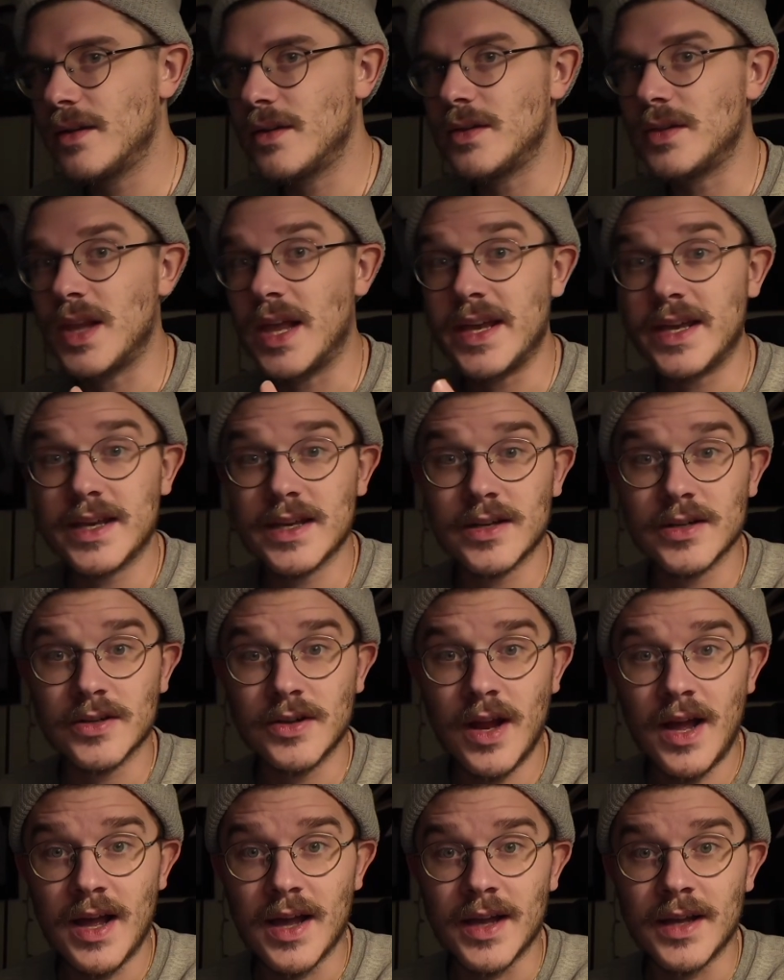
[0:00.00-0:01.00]
like it or
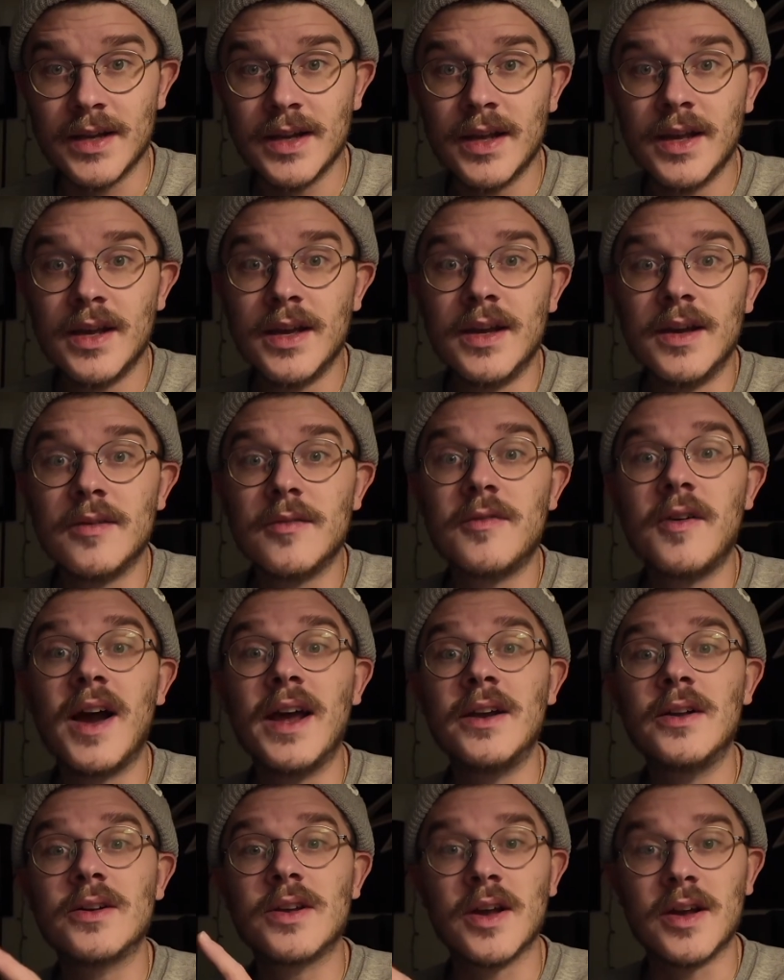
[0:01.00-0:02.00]
not,
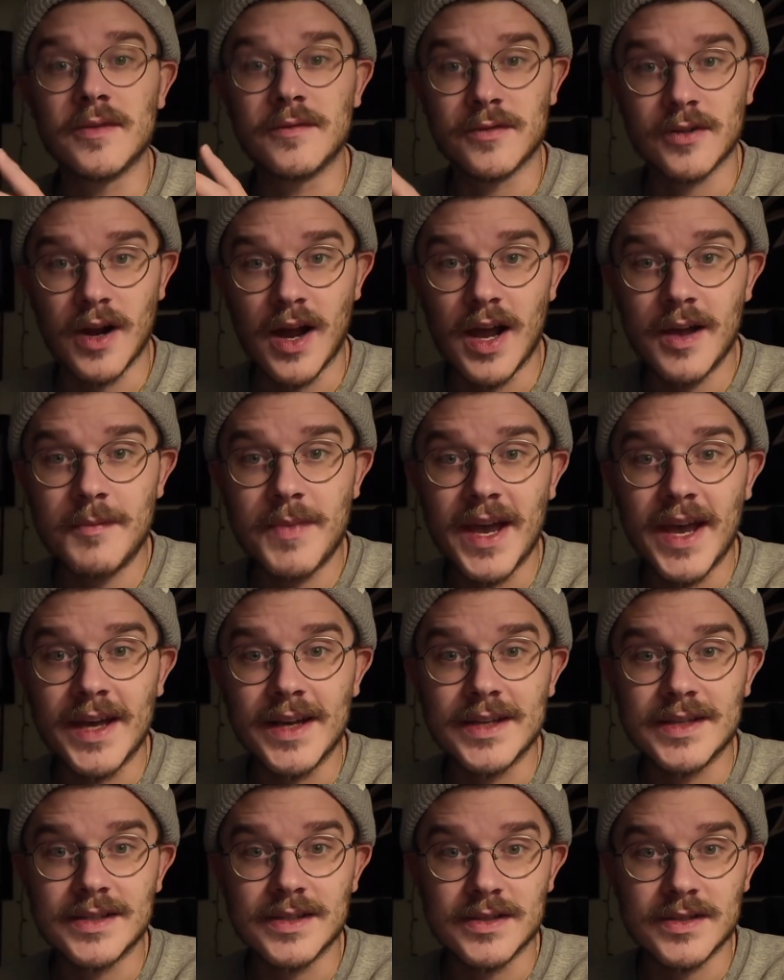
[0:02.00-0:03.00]
Final Cut for iPad
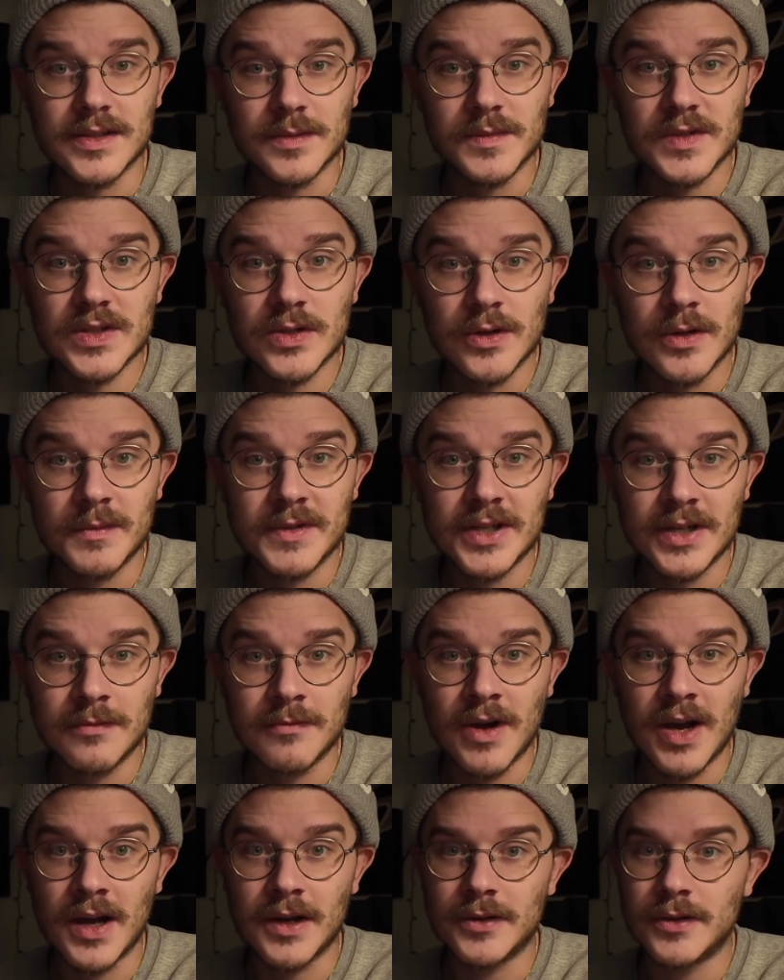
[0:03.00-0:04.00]
is a subscription
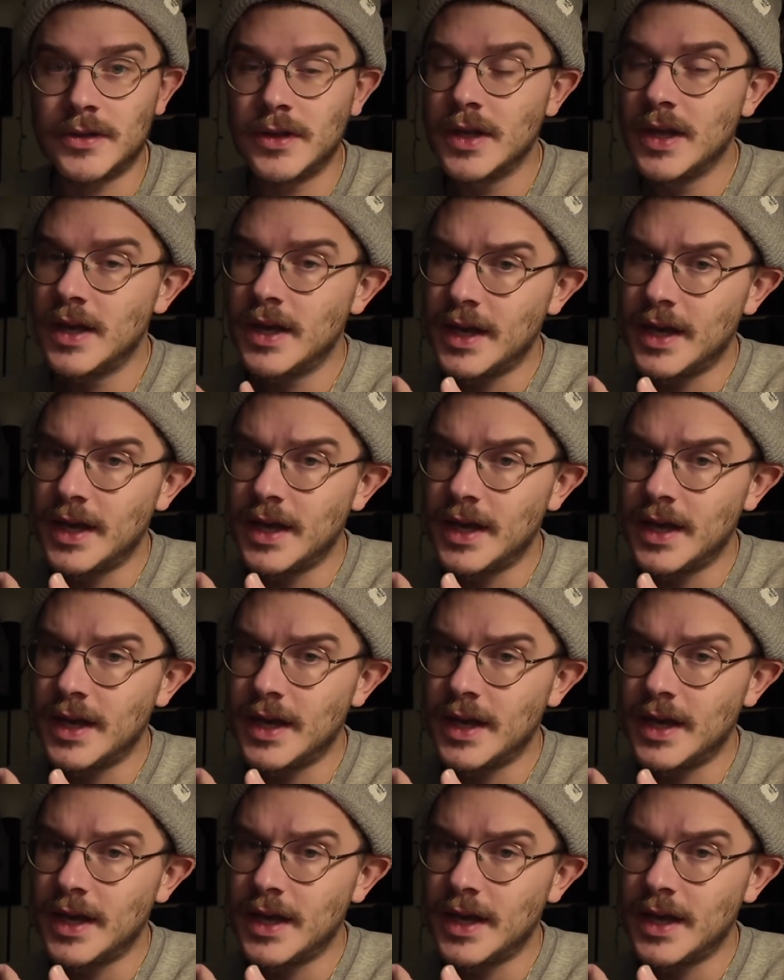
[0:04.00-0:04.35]
model.